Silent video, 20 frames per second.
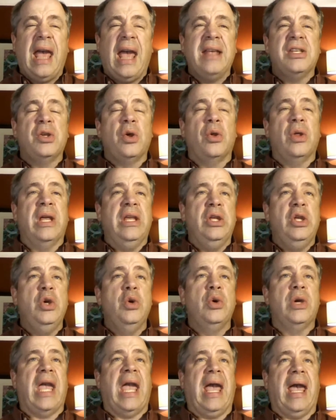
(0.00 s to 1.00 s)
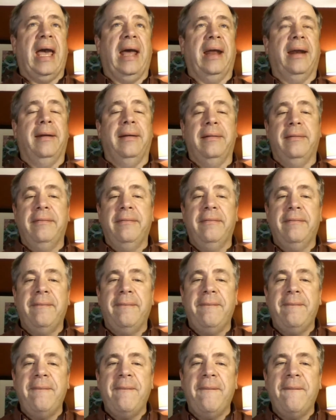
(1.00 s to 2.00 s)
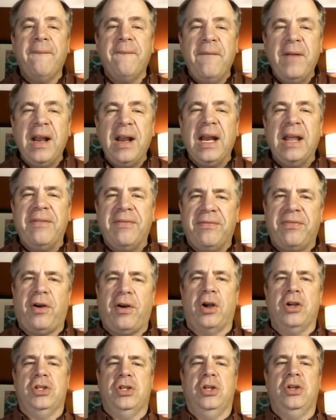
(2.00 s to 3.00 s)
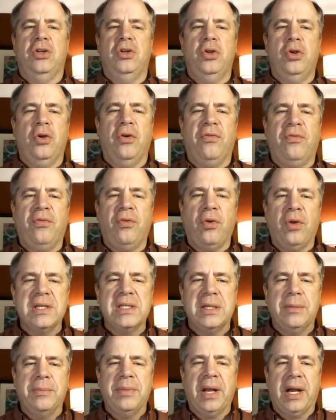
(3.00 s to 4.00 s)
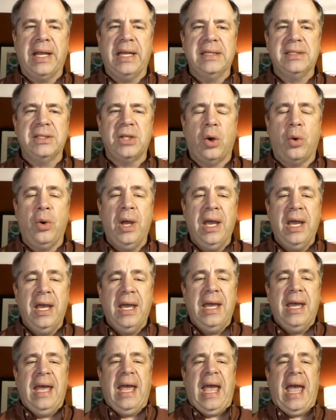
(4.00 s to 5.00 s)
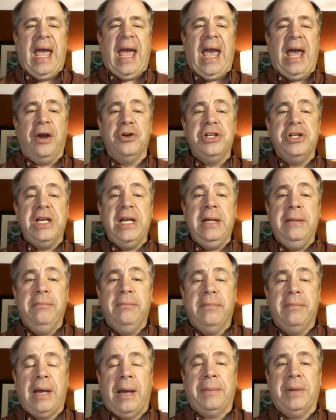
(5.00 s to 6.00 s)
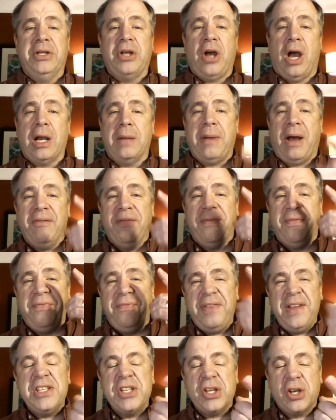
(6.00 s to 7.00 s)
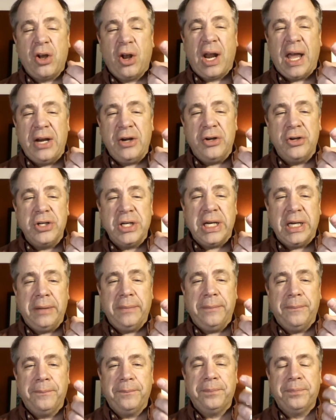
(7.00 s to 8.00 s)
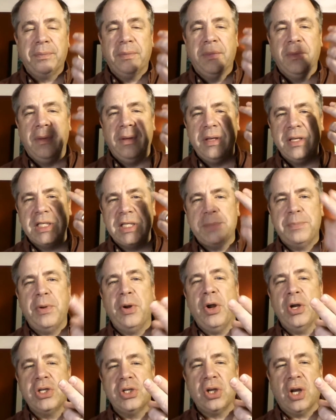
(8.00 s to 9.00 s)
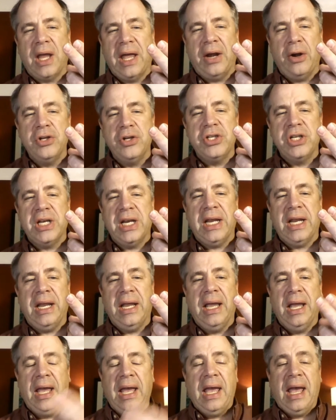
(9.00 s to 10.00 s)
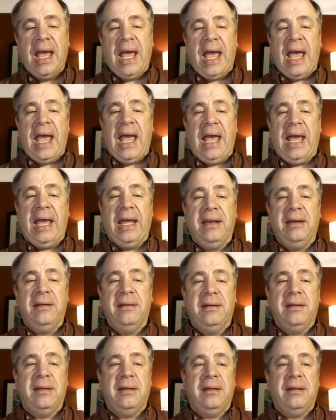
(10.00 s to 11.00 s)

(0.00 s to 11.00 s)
so that you can really function to your fullest ability. So, energy, I'm going to talk about physical energy, spiritual energy, and